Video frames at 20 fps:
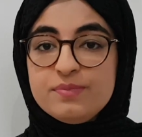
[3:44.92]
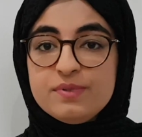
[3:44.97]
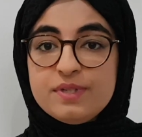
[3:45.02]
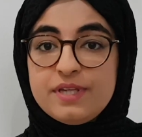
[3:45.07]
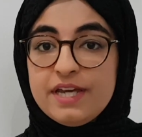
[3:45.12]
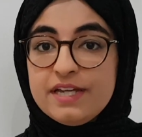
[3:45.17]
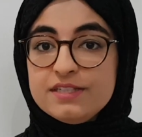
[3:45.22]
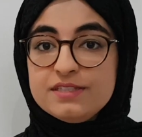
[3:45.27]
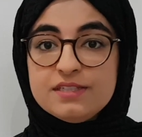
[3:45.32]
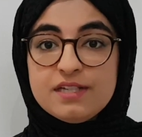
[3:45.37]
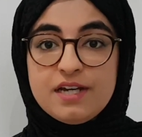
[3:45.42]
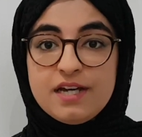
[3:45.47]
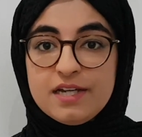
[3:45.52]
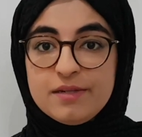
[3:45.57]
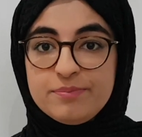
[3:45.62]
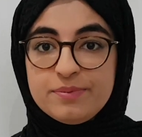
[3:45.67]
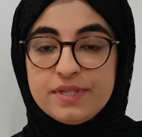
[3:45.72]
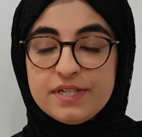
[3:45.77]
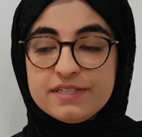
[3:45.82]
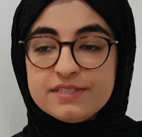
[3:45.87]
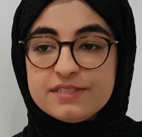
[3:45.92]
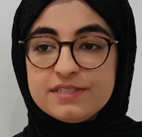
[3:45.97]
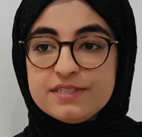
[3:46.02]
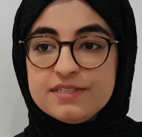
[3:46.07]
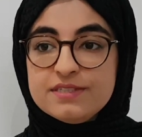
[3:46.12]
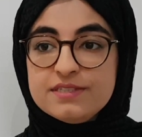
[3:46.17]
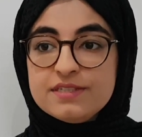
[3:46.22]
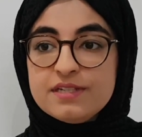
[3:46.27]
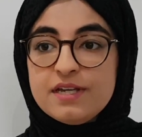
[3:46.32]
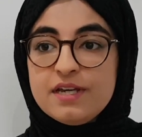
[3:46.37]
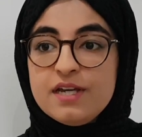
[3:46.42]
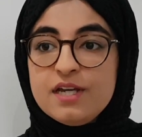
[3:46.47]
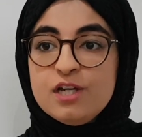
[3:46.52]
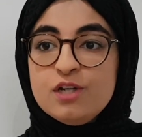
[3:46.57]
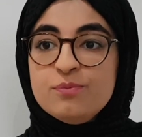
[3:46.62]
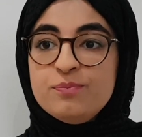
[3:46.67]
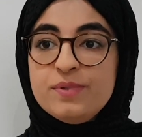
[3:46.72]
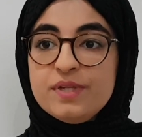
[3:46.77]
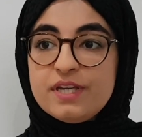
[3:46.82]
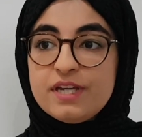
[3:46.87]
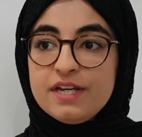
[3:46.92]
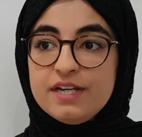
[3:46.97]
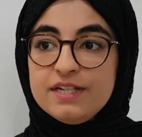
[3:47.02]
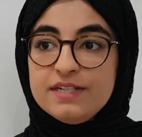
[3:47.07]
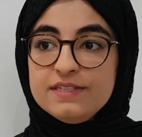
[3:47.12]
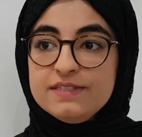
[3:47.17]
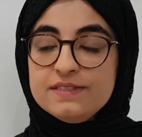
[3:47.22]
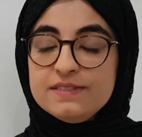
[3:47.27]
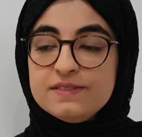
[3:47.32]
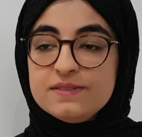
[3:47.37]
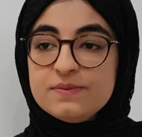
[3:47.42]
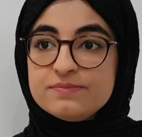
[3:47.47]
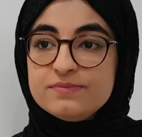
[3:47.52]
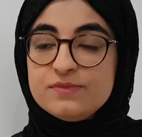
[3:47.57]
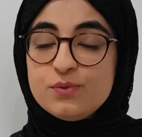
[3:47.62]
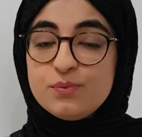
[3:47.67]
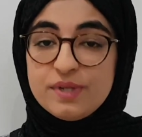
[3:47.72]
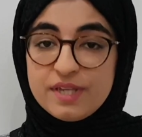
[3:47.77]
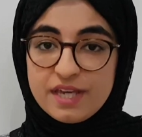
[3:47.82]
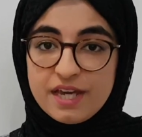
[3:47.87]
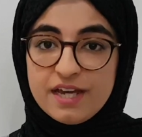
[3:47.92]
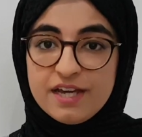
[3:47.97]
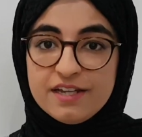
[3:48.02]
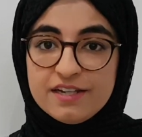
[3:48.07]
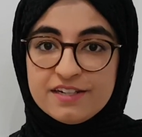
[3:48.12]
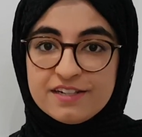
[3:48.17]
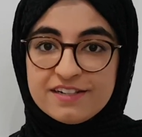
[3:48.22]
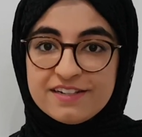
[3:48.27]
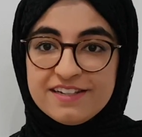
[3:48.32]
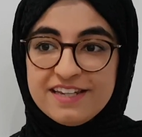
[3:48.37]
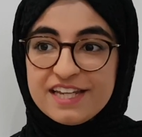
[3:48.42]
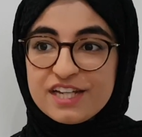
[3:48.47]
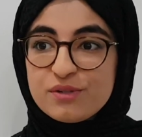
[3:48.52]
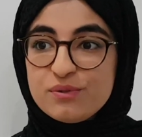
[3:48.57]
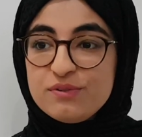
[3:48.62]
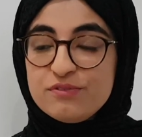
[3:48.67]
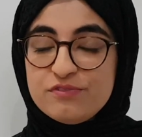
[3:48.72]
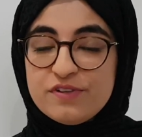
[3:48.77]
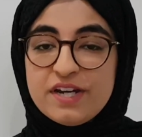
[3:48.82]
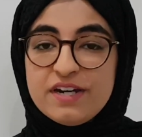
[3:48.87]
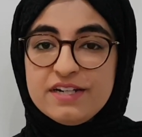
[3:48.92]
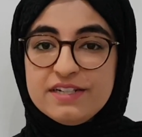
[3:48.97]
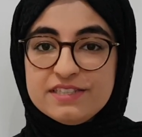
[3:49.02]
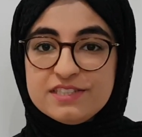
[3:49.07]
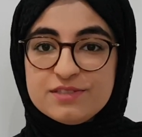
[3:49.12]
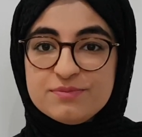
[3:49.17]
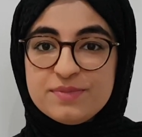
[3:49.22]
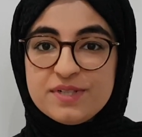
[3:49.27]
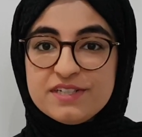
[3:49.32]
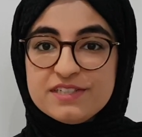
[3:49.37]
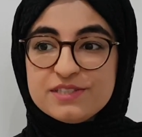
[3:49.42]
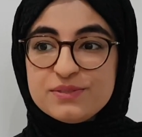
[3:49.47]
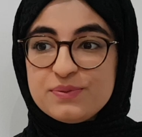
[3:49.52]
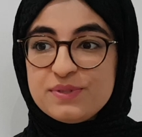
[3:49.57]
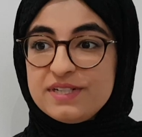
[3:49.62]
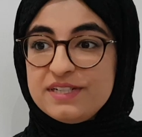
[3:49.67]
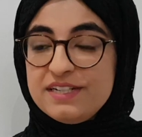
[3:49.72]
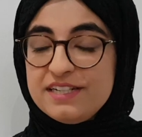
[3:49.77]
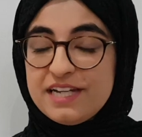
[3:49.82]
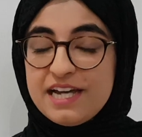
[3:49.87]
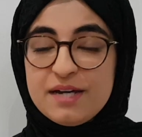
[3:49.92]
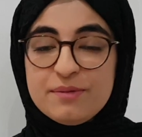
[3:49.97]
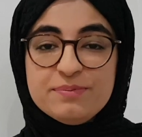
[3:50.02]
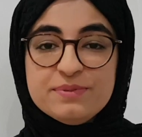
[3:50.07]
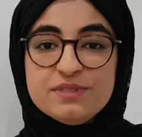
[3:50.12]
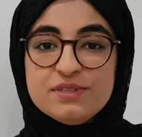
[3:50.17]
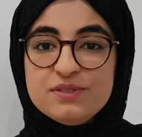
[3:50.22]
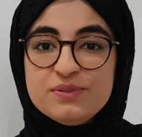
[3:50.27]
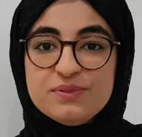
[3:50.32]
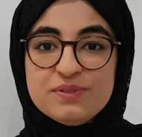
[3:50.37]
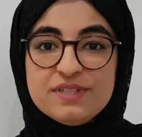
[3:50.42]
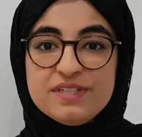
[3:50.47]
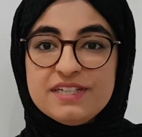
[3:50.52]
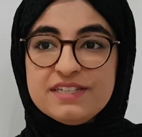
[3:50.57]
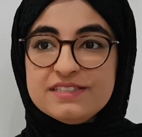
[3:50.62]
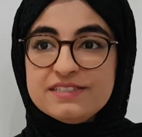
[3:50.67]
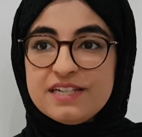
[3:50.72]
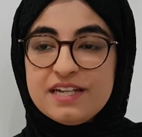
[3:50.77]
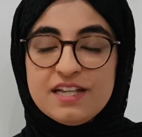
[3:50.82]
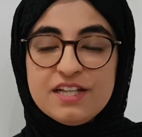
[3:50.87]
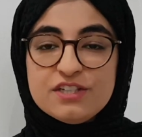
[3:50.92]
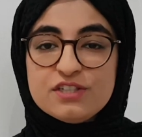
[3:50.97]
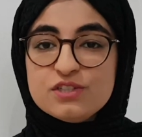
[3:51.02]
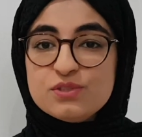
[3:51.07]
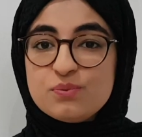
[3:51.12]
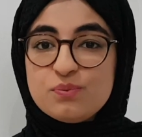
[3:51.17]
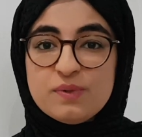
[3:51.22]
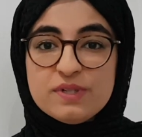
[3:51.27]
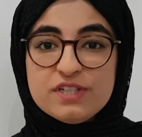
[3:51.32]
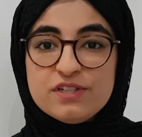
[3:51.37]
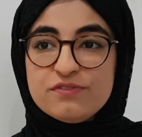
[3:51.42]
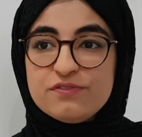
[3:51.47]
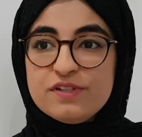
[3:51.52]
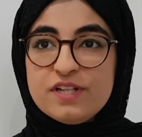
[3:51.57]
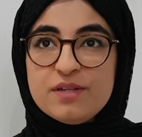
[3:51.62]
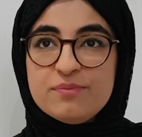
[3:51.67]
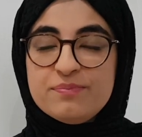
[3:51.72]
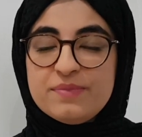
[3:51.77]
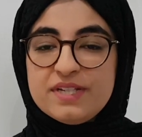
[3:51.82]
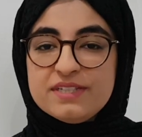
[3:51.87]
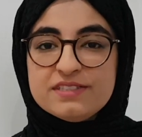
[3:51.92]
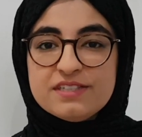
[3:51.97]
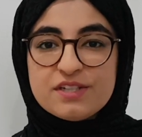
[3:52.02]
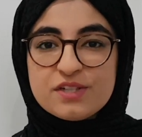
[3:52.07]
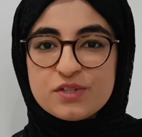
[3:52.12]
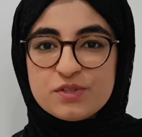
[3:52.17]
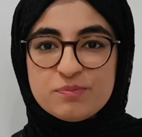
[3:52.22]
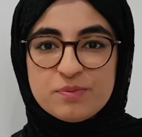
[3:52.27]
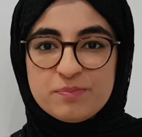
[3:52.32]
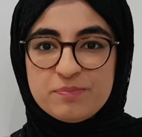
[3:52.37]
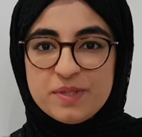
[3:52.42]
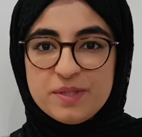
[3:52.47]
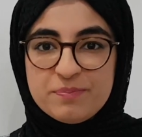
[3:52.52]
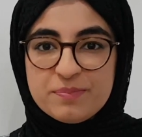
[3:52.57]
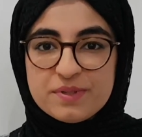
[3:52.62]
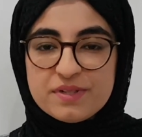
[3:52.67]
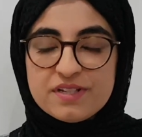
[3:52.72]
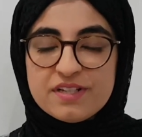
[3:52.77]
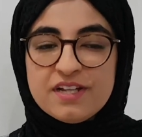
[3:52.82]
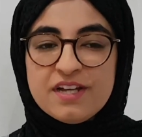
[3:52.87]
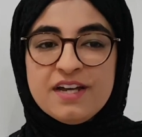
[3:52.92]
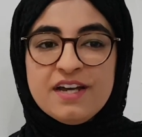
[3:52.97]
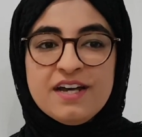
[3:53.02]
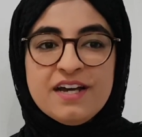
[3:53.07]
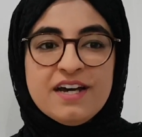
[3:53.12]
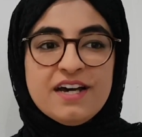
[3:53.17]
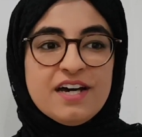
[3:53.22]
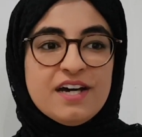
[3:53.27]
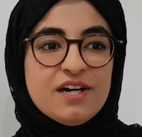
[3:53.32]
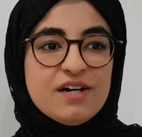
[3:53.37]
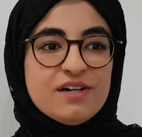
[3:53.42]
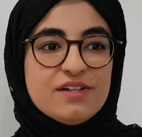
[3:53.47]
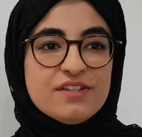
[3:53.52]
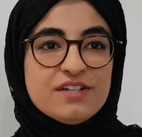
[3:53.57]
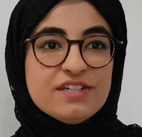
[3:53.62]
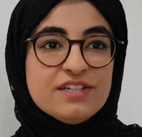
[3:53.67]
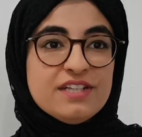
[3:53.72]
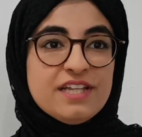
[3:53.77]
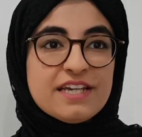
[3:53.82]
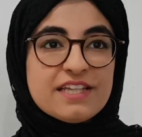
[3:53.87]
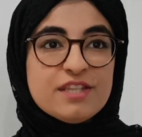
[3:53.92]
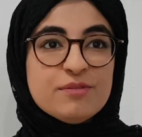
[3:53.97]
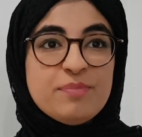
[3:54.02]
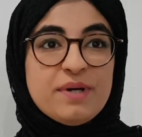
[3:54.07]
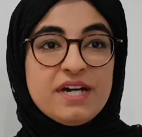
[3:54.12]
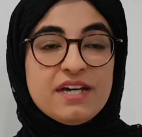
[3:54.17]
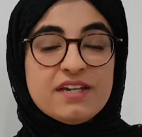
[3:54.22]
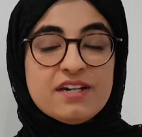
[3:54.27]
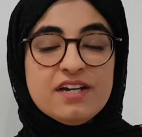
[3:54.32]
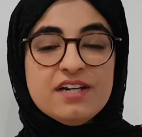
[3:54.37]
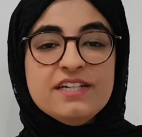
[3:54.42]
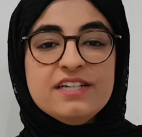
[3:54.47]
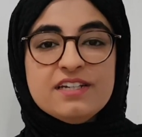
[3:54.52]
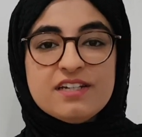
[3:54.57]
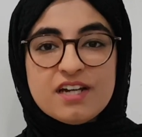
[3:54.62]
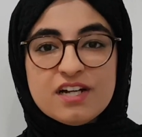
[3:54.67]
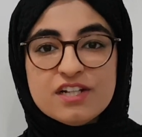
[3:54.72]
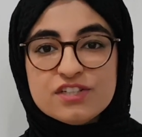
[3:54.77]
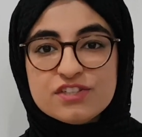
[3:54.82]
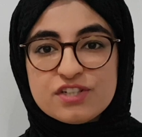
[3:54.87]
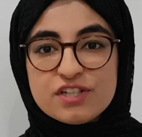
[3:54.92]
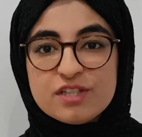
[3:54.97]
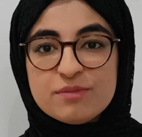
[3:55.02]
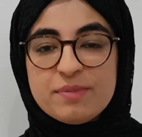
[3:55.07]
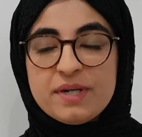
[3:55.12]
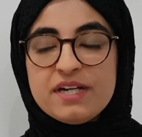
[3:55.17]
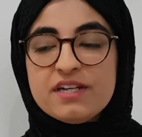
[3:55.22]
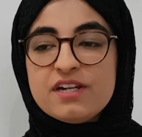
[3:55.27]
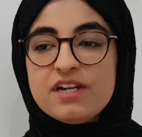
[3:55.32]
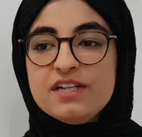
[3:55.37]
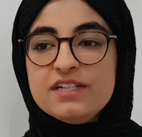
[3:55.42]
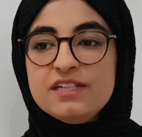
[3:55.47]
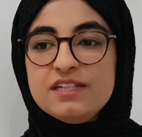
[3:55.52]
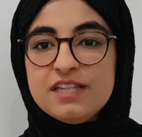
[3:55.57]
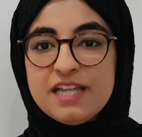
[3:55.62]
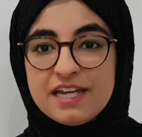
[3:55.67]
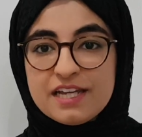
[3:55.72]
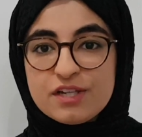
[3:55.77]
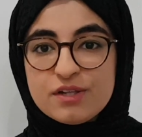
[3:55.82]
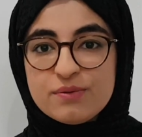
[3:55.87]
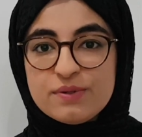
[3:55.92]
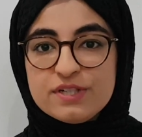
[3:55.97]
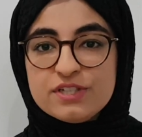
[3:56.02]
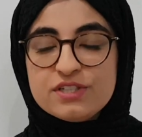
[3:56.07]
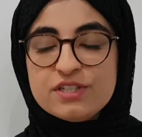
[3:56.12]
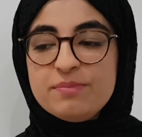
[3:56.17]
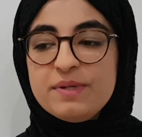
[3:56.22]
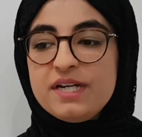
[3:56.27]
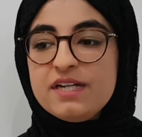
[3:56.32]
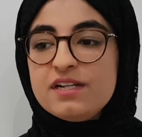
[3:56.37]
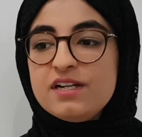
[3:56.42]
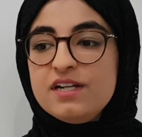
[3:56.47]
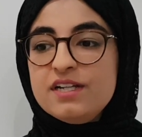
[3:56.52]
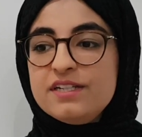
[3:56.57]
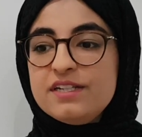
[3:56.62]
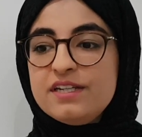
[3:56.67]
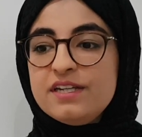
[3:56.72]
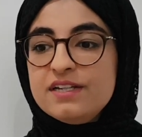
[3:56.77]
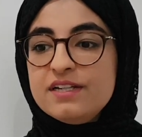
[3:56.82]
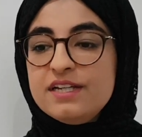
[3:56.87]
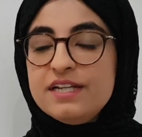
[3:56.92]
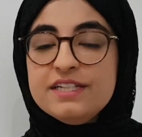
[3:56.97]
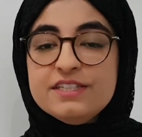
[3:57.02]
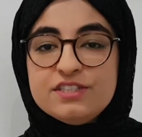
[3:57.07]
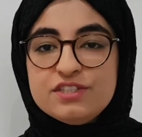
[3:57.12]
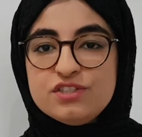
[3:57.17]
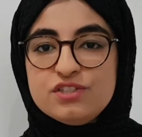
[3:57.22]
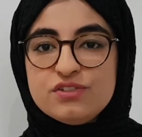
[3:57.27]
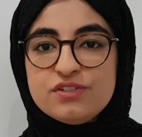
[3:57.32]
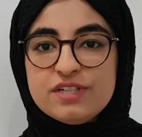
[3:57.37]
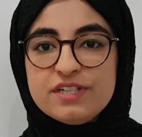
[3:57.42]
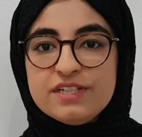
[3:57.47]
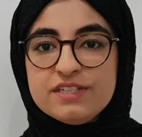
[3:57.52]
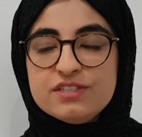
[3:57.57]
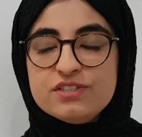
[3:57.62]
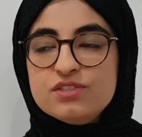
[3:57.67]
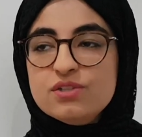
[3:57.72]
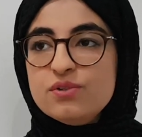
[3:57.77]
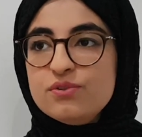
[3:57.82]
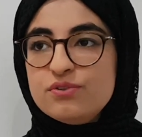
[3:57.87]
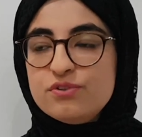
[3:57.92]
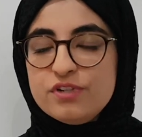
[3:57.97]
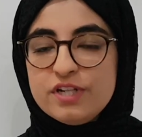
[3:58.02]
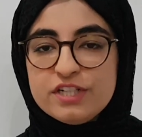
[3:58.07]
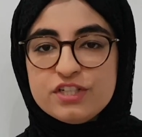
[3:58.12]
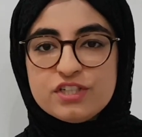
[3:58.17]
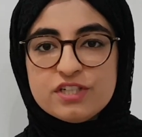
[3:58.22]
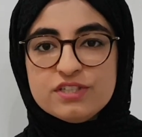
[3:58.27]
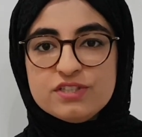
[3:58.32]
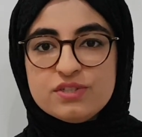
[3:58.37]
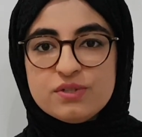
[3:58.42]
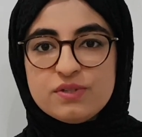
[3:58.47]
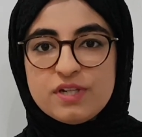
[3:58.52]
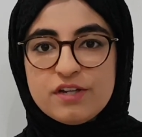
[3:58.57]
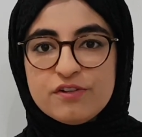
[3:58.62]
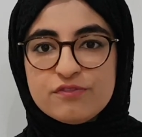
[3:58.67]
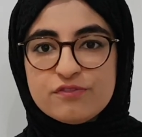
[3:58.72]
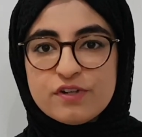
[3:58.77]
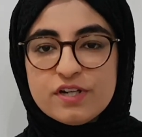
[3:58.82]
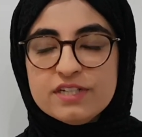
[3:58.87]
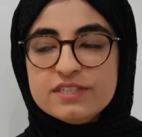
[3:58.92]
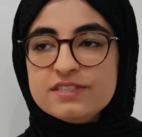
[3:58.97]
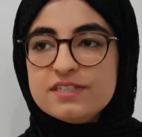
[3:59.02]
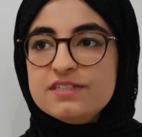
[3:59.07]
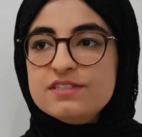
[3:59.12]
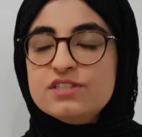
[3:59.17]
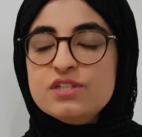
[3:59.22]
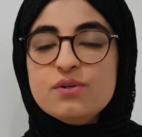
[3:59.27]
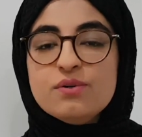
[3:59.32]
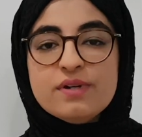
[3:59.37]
get to high places, because we can. We're very smart. We're an absolutely intelligent, wonderful, amazing group of people. The Bahrani culture, the Bahrani language, the Bahrani history is so rich and so diverse and so